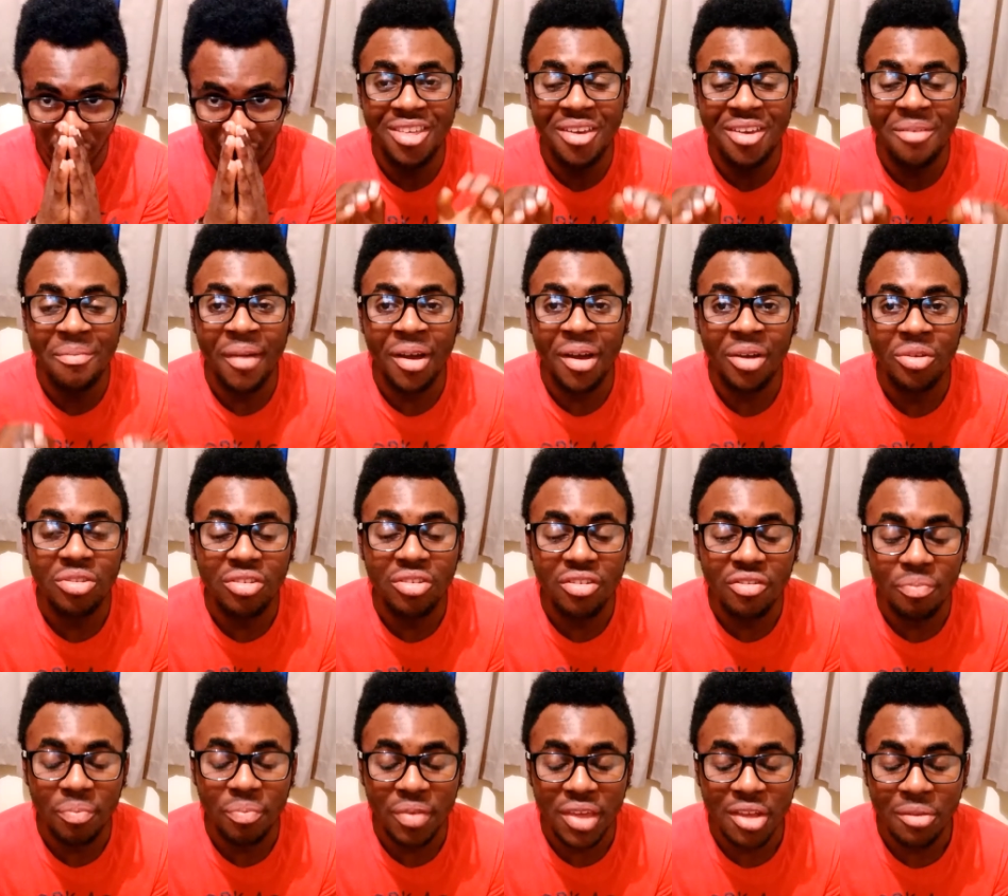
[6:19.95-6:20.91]
The amount
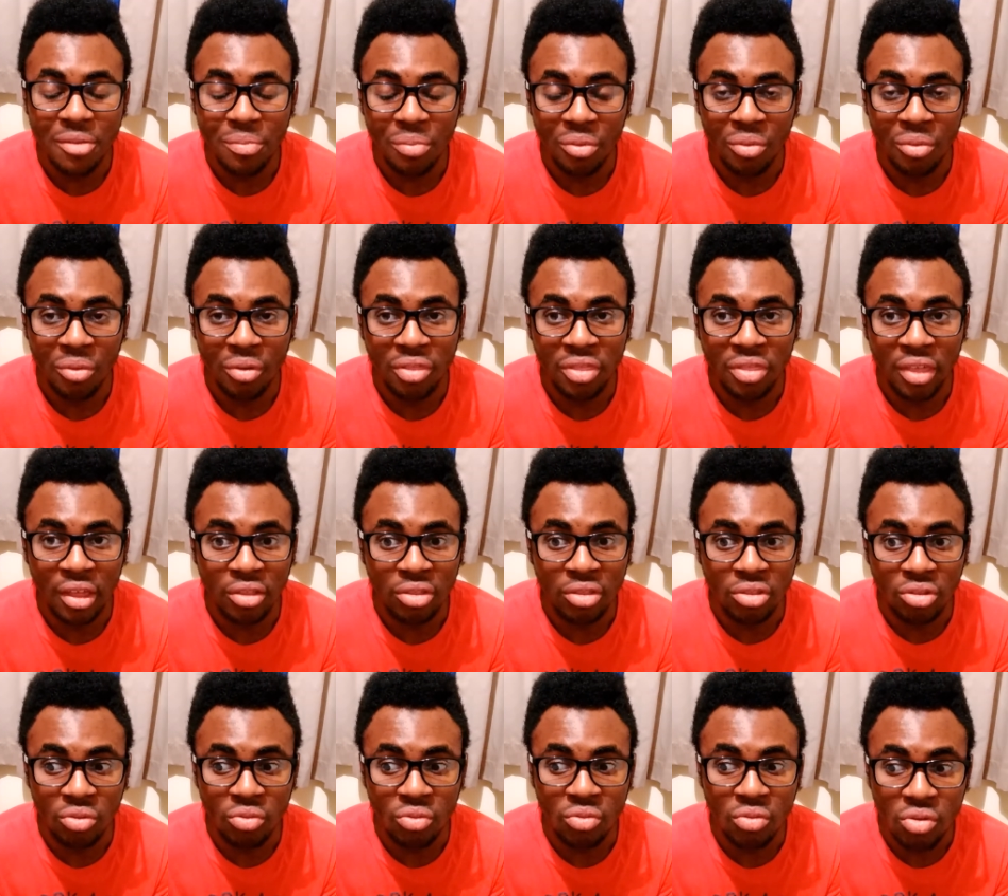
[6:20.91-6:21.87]
of people that
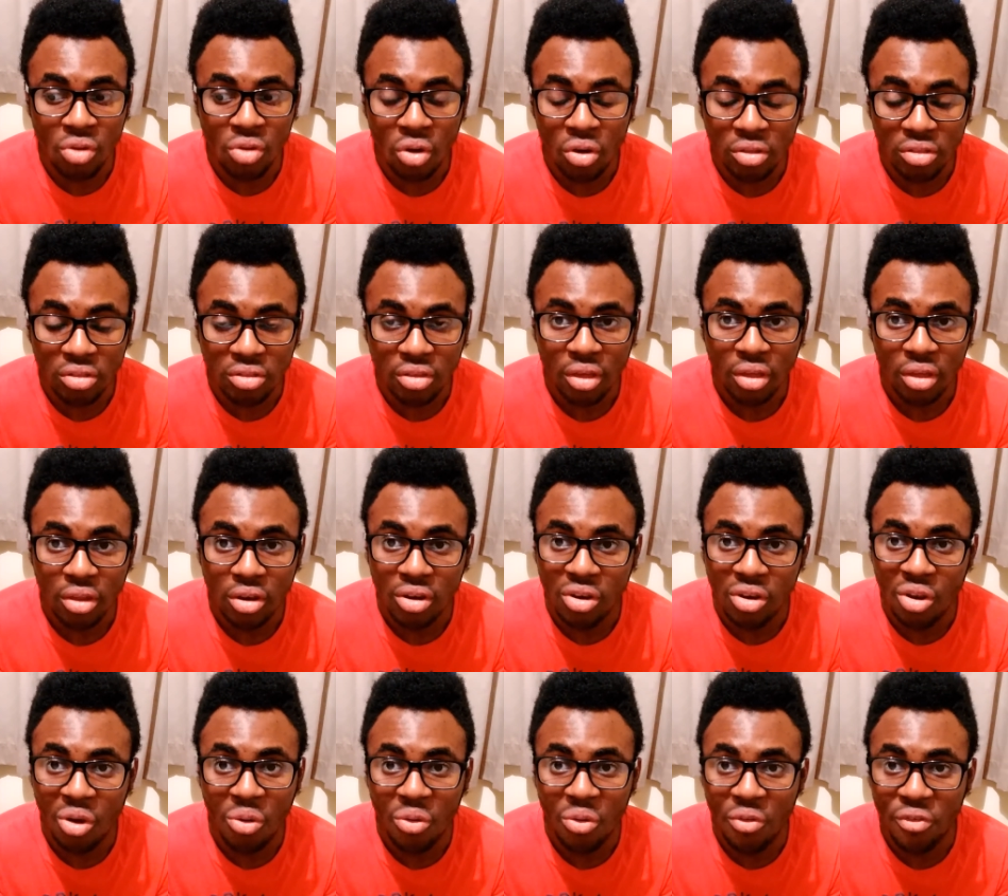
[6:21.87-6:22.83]
do not
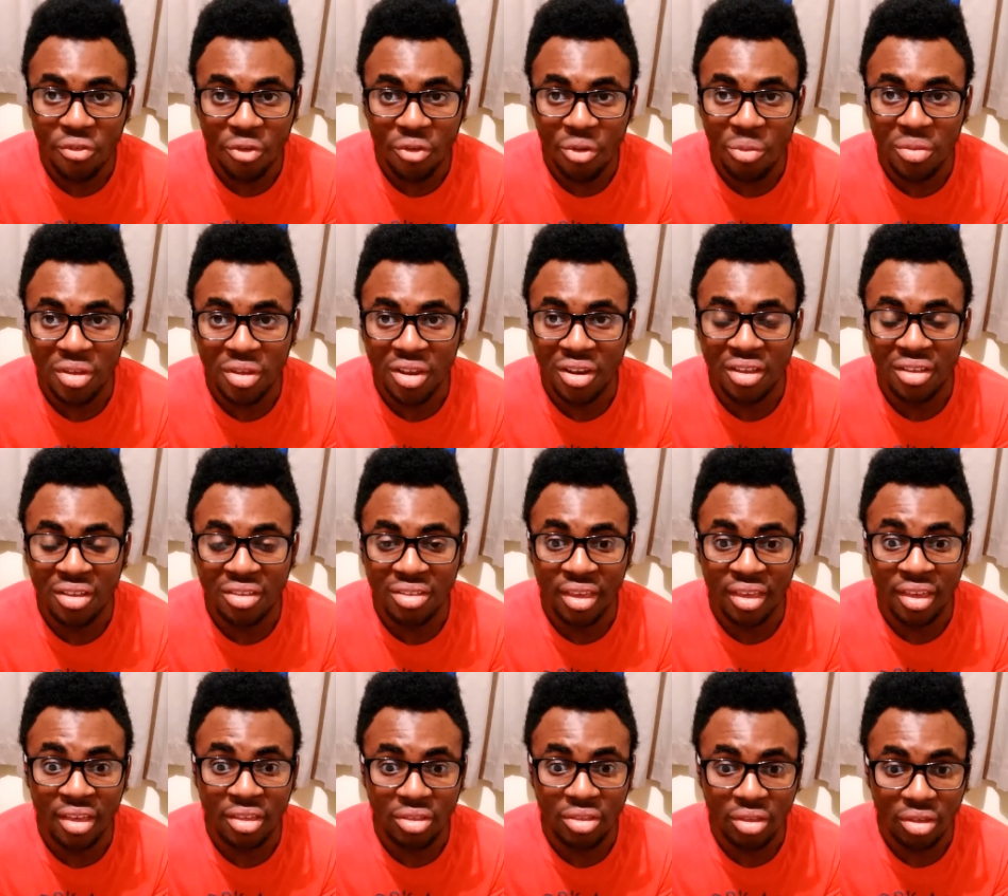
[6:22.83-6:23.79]
know formulas
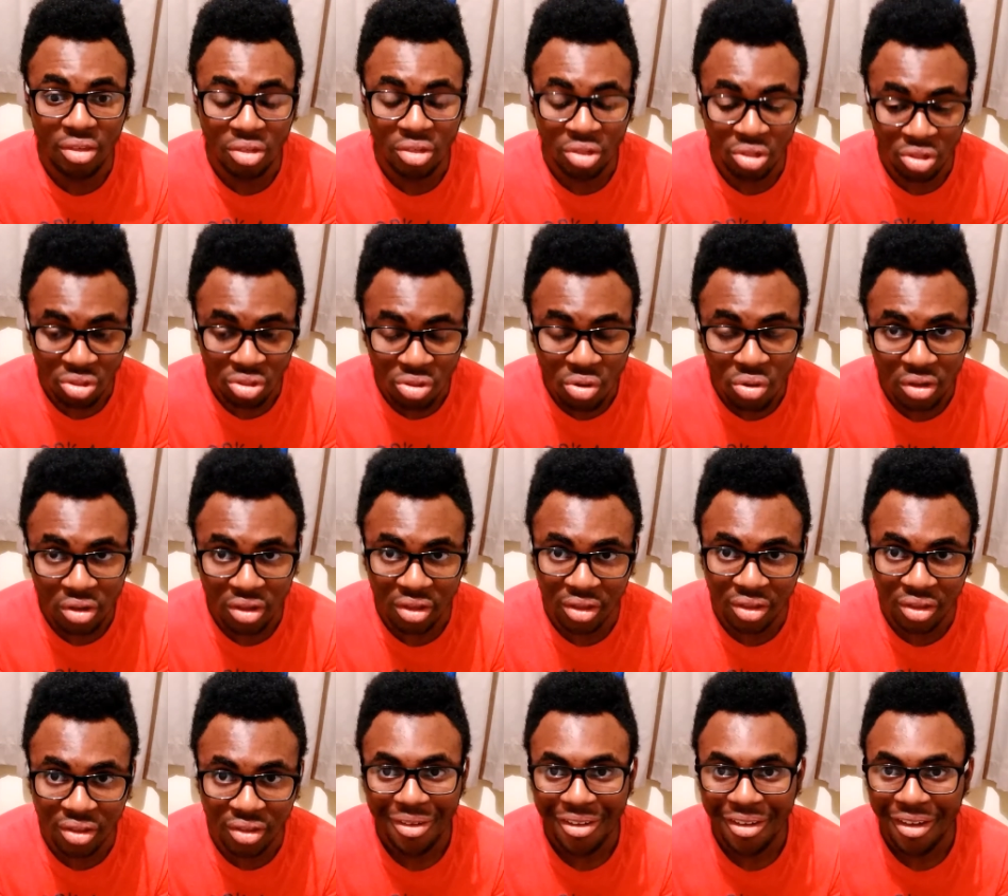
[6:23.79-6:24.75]
is
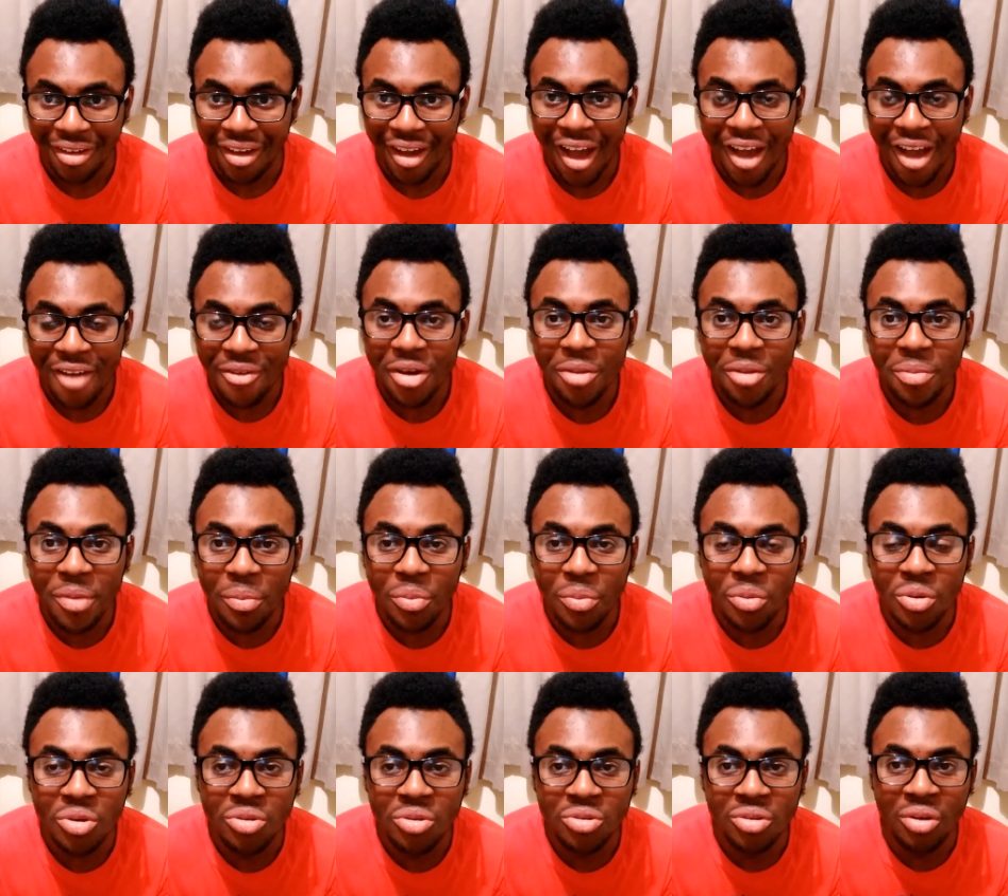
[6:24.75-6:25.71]
shocking. I've had people
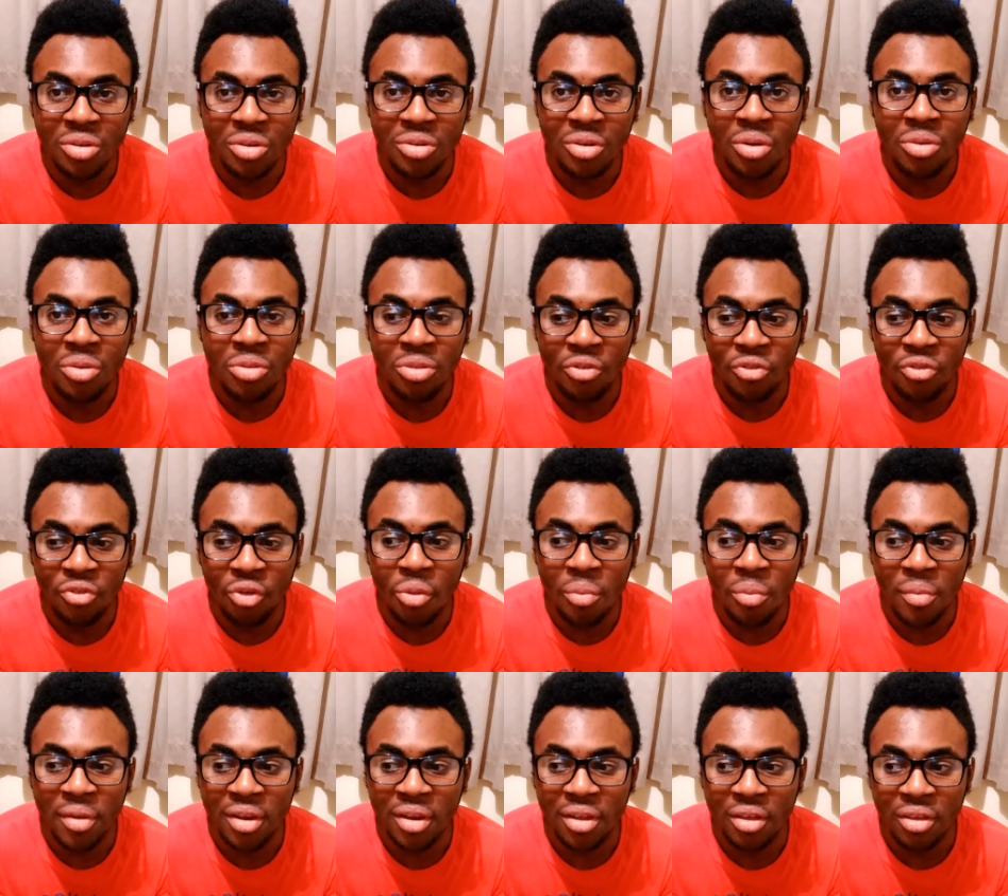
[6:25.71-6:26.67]
who don't know the
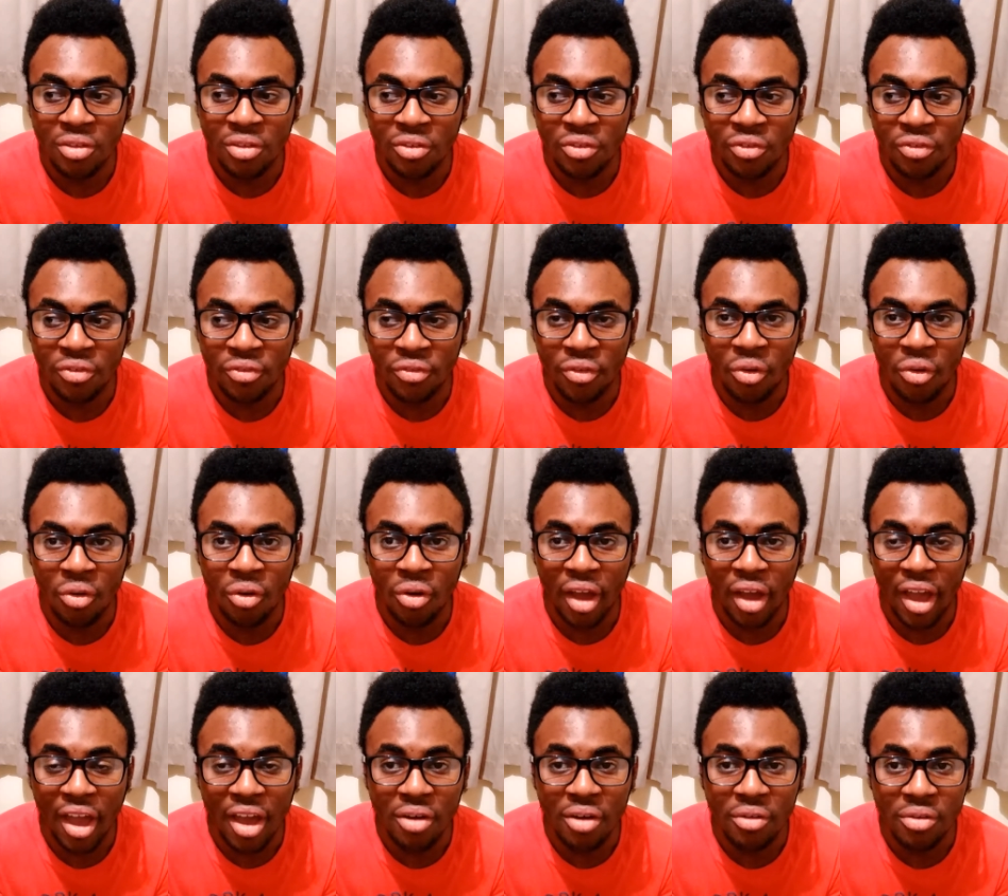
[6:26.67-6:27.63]
formulas for
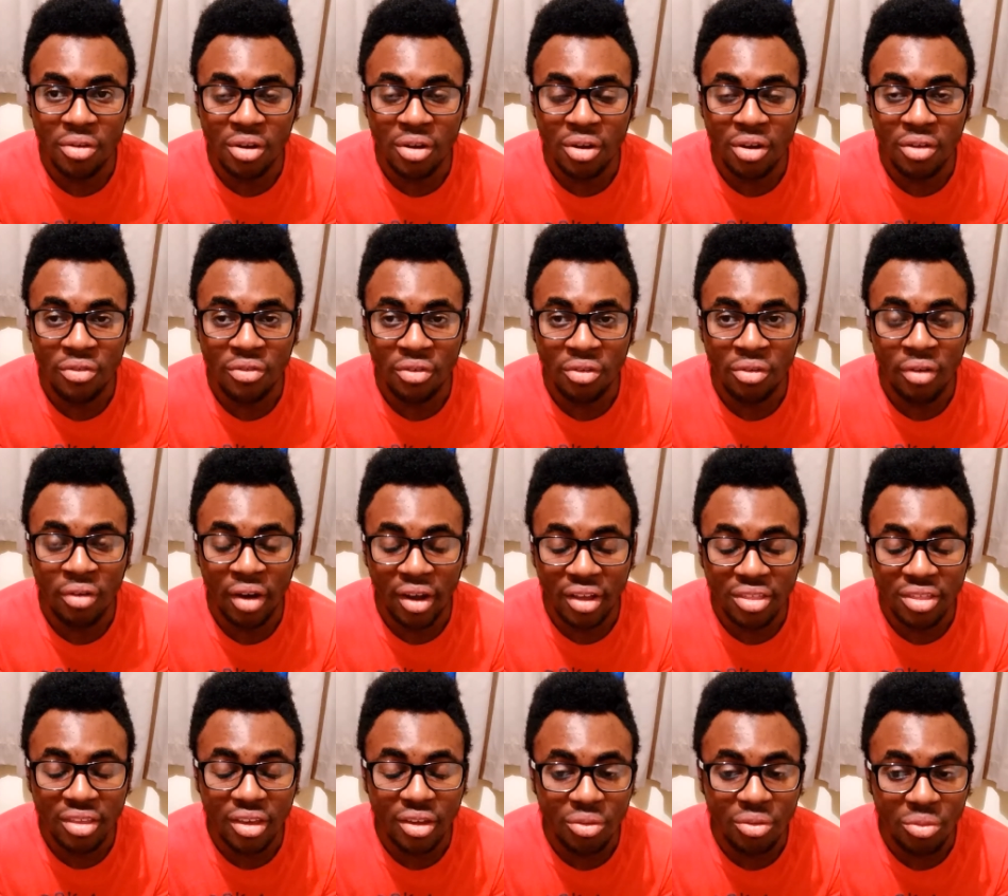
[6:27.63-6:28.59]
area of a right
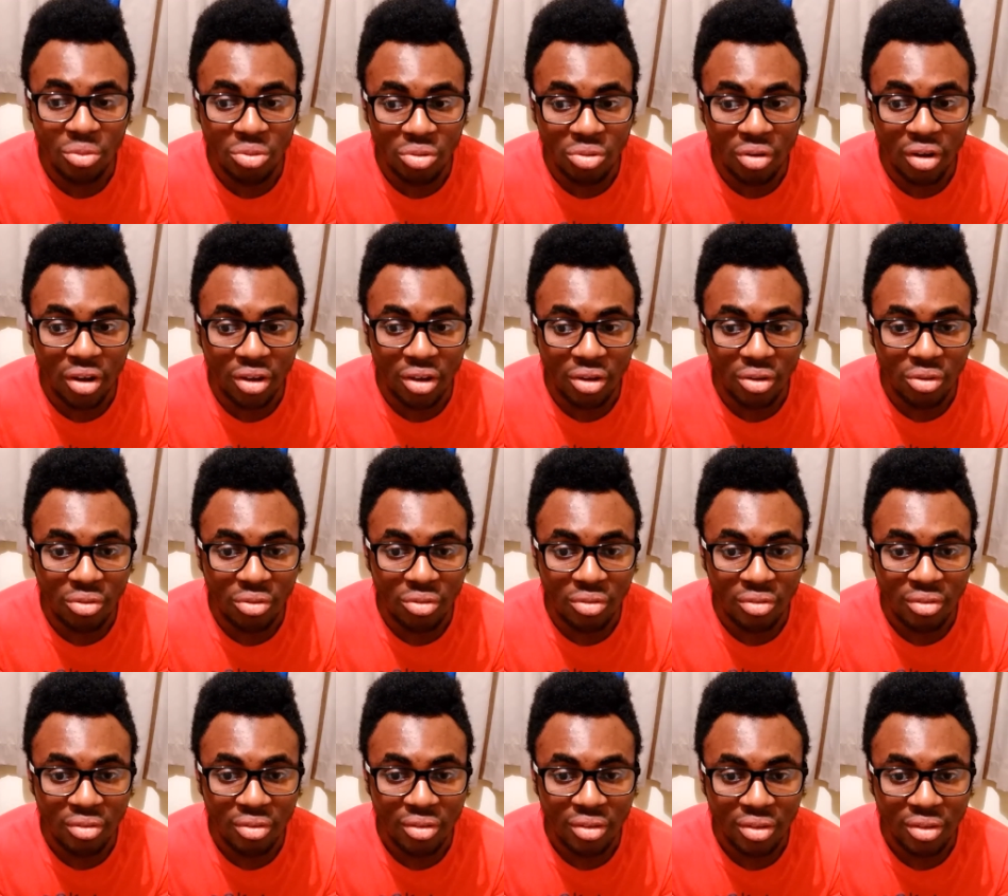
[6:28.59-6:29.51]
angle triangle.